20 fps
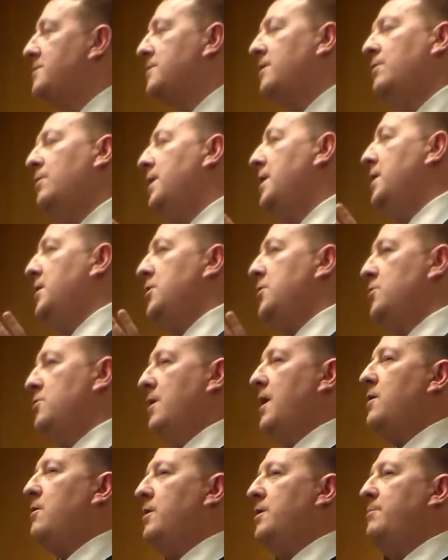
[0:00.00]
So
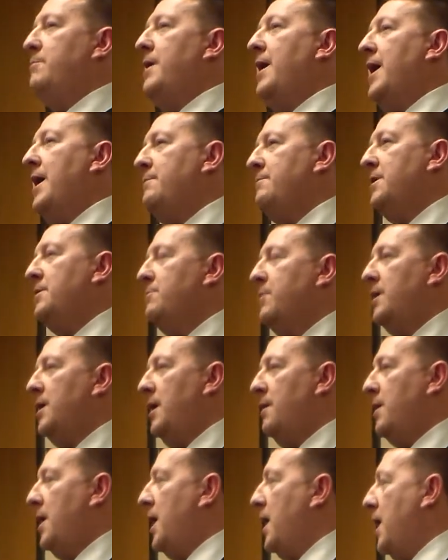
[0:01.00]
you're not going to buy me,
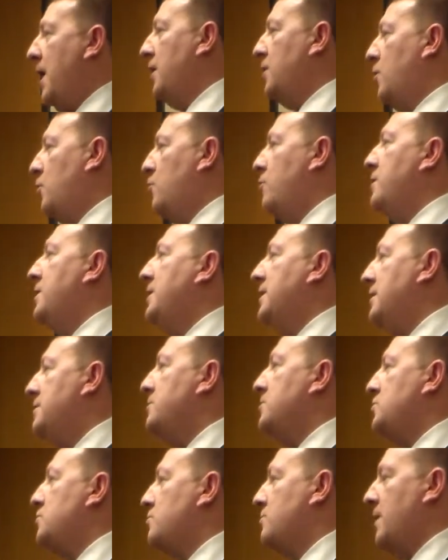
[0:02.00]
but I learned the
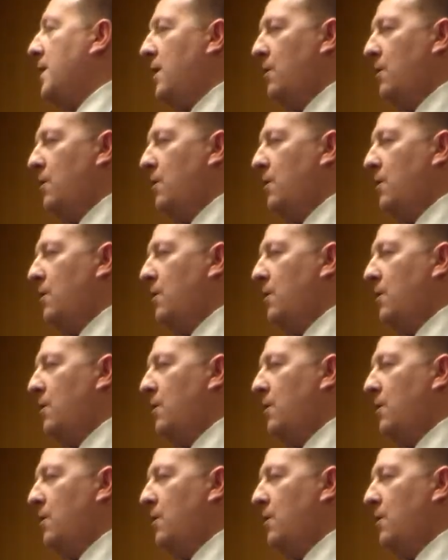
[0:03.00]
industry.